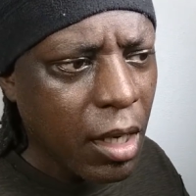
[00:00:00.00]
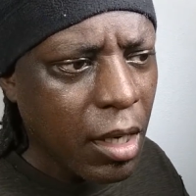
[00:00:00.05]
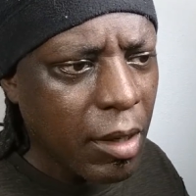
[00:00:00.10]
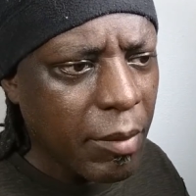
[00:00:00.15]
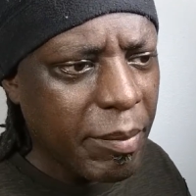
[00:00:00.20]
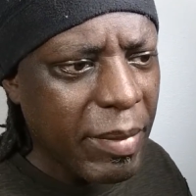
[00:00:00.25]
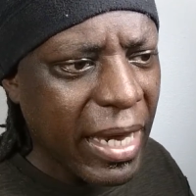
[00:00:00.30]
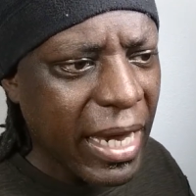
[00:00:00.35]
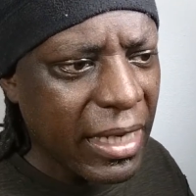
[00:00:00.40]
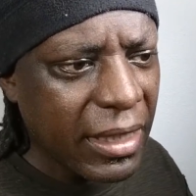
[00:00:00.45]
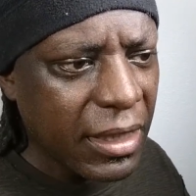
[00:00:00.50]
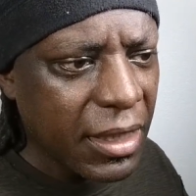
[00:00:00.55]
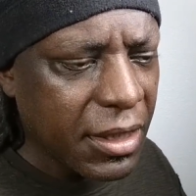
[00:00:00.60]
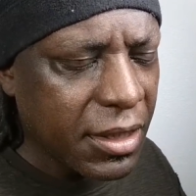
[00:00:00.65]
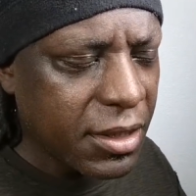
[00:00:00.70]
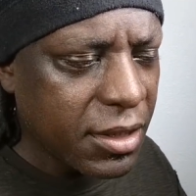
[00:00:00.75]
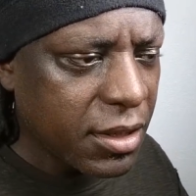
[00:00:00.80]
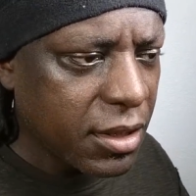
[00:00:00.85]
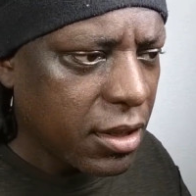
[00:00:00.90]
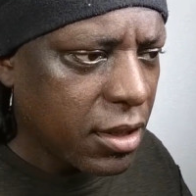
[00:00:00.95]

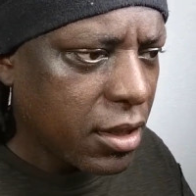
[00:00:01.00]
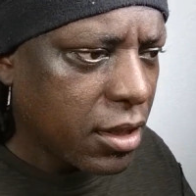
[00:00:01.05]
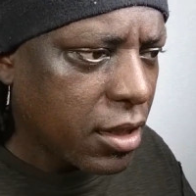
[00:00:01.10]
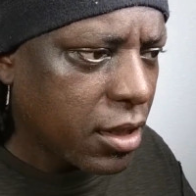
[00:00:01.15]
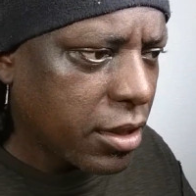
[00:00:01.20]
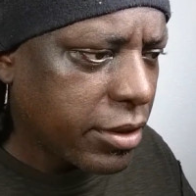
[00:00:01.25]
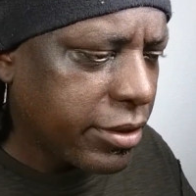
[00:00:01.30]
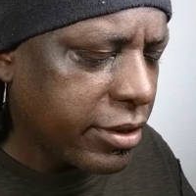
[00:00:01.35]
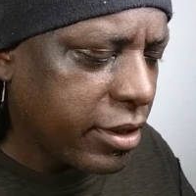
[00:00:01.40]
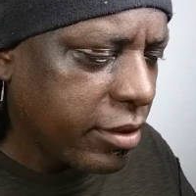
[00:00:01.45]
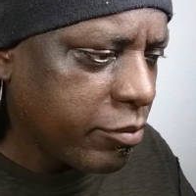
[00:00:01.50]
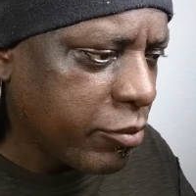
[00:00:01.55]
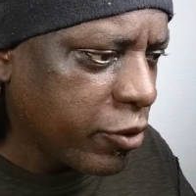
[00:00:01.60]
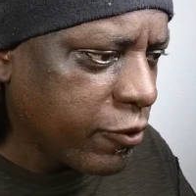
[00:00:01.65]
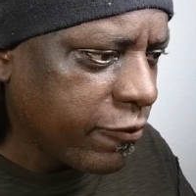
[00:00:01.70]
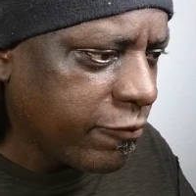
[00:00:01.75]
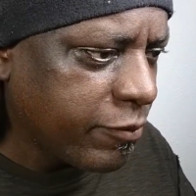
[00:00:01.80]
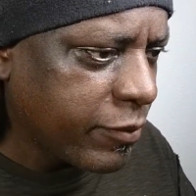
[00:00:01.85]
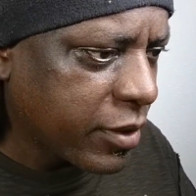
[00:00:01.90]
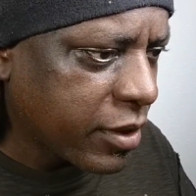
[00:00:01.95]
balanced the
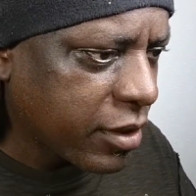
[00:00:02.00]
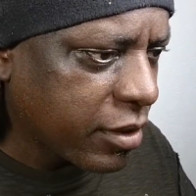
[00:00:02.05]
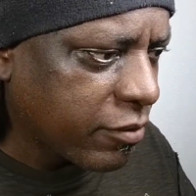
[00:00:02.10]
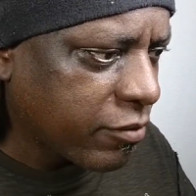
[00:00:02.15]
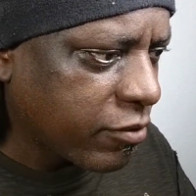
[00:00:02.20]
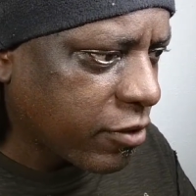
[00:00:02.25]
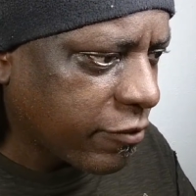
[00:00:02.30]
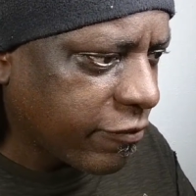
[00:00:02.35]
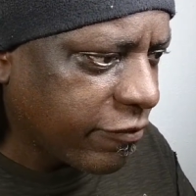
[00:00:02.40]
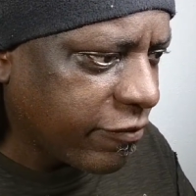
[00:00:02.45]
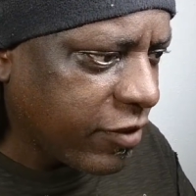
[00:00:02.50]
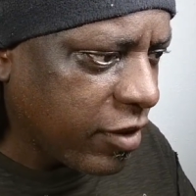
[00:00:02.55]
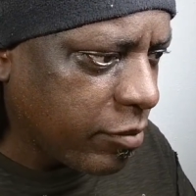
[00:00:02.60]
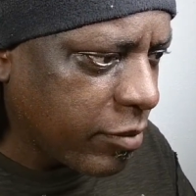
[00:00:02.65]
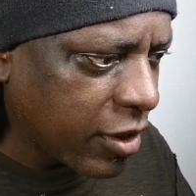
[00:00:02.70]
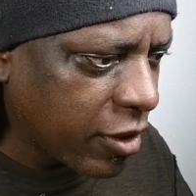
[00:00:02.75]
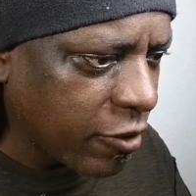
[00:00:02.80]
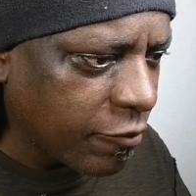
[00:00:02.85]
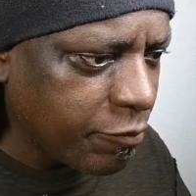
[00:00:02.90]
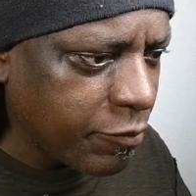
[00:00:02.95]
movement, the
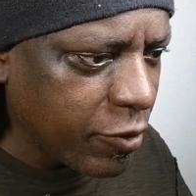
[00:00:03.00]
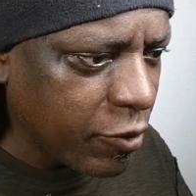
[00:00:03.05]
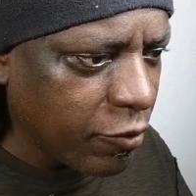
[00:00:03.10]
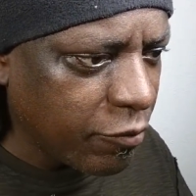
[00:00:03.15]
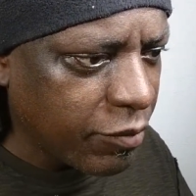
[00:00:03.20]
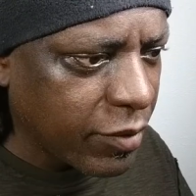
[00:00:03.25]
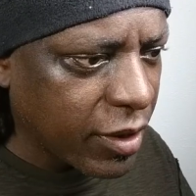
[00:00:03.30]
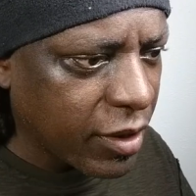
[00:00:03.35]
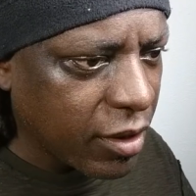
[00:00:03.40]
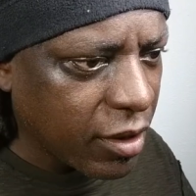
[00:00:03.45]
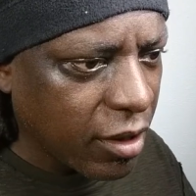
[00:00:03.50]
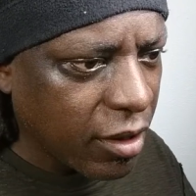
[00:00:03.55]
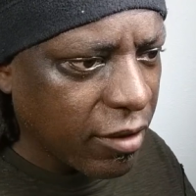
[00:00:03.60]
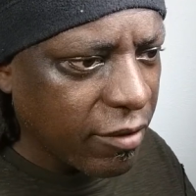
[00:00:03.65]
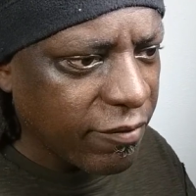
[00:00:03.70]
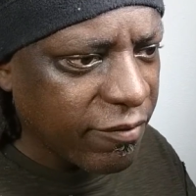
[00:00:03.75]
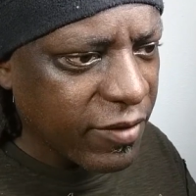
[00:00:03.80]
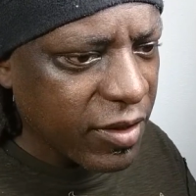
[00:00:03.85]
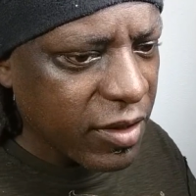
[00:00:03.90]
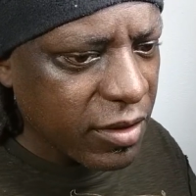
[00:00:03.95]
female movement
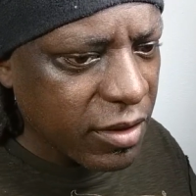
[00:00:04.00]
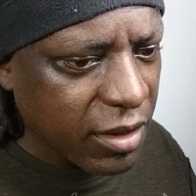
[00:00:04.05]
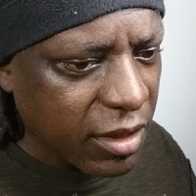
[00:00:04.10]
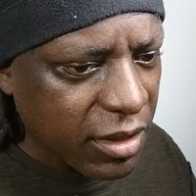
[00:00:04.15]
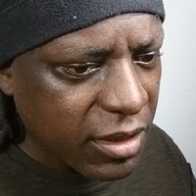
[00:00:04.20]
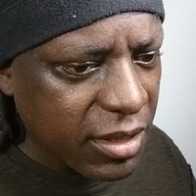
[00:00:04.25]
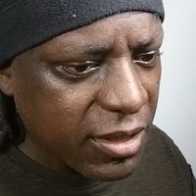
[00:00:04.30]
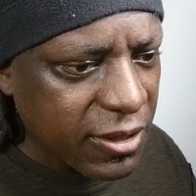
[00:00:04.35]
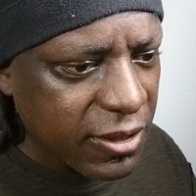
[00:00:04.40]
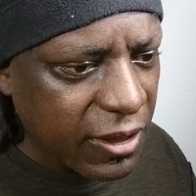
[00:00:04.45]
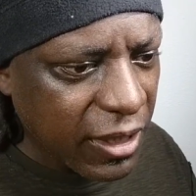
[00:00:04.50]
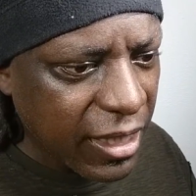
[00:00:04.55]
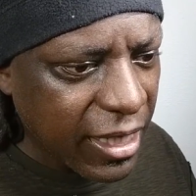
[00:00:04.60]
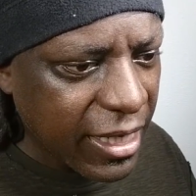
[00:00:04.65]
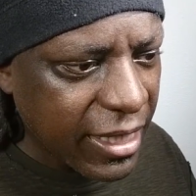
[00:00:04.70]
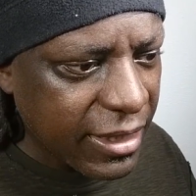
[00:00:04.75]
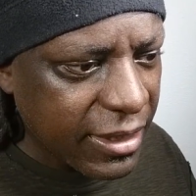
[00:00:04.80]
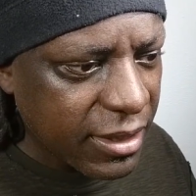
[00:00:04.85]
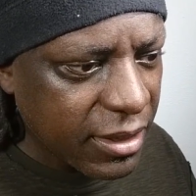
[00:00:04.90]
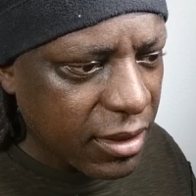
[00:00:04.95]
of the
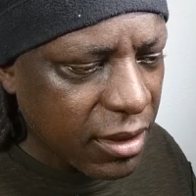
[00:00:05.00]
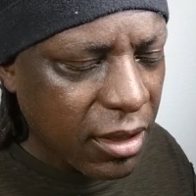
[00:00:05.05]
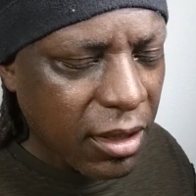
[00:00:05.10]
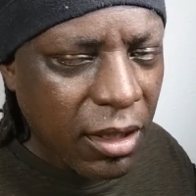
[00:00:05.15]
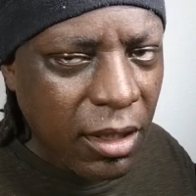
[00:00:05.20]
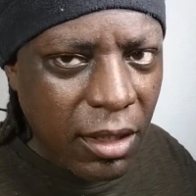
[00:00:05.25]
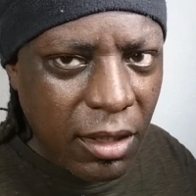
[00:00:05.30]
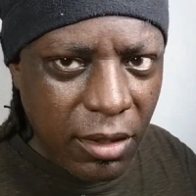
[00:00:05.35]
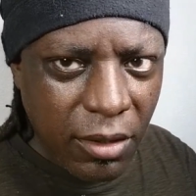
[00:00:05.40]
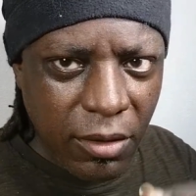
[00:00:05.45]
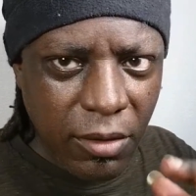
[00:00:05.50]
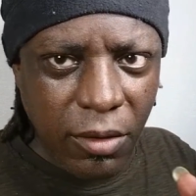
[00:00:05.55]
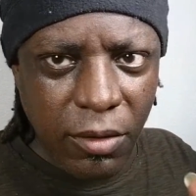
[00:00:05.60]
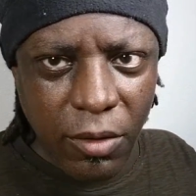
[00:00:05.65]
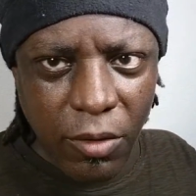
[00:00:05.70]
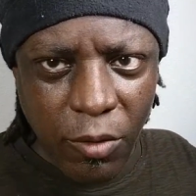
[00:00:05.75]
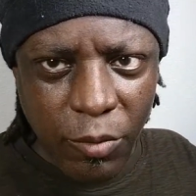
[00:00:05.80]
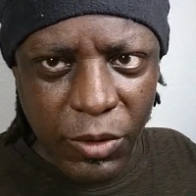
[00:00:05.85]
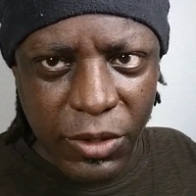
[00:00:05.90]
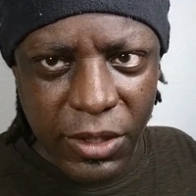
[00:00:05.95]
slight, you know,
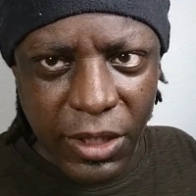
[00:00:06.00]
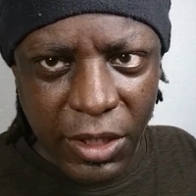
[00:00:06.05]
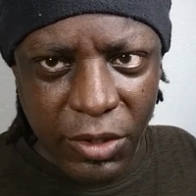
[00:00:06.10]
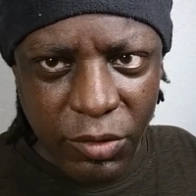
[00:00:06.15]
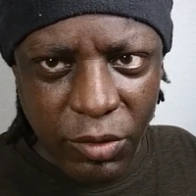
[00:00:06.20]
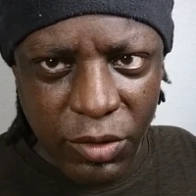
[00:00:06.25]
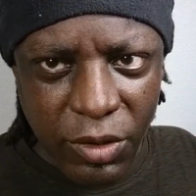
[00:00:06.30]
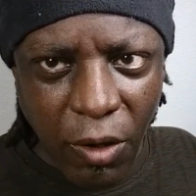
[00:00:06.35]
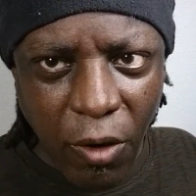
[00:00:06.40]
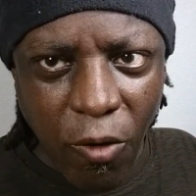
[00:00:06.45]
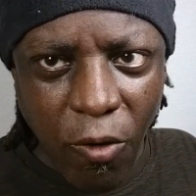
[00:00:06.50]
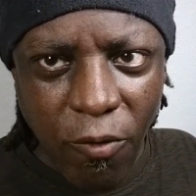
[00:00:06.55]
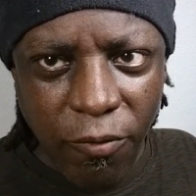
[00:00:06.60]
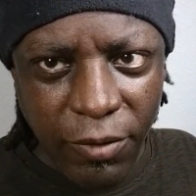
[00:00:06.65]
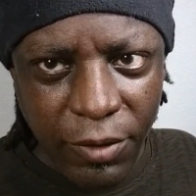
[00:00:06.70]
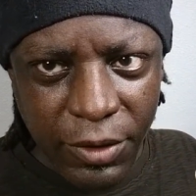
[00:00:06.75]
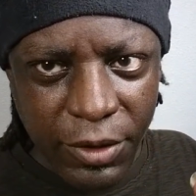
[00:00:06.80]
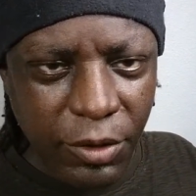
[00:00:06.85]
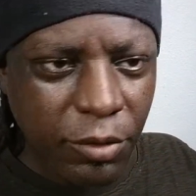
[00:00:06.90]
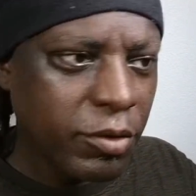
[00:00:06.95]
the homosexuals
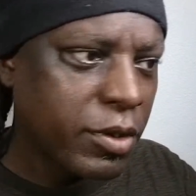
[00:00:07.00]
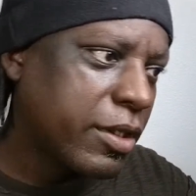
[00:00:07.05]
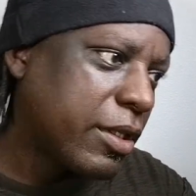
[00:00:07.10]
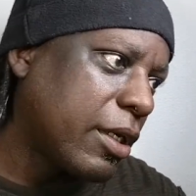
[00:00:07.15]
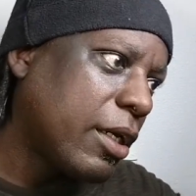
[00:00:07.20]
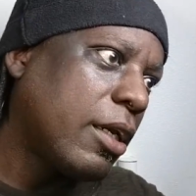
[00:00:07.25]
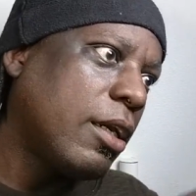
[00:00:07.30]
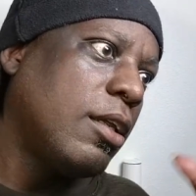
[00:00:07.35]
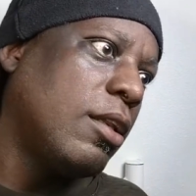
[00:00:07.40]
overdo it.